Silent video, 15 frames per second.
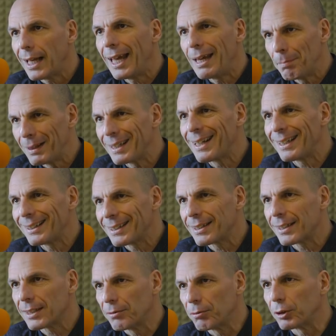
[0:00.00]
April
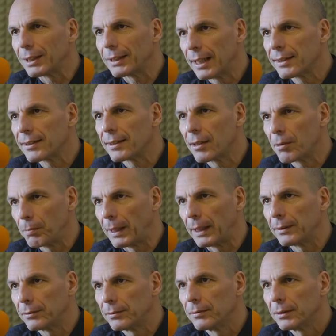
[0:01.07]
1964, he takes an
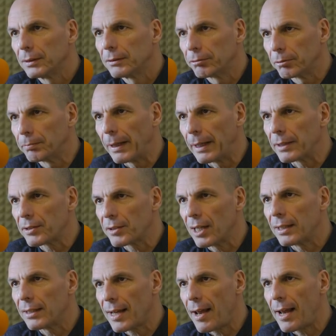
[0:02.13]
airplane from Paris
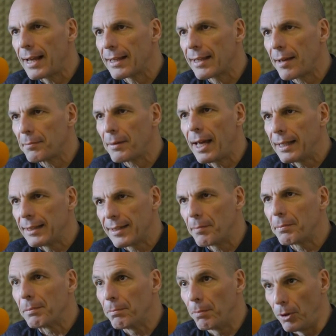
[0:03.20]
and ends
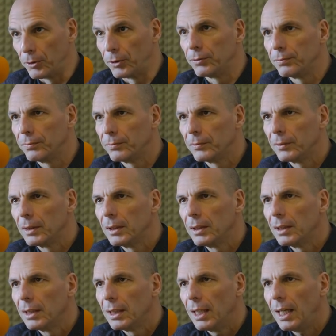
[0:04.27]
up in Bonn.
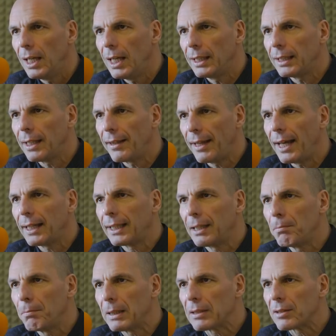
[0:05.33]
And there
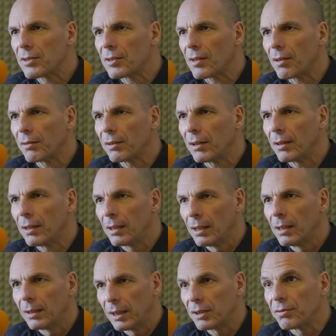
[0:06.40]
he meets
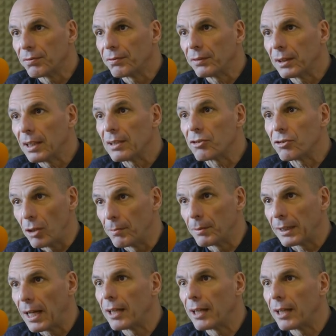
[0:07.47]
his German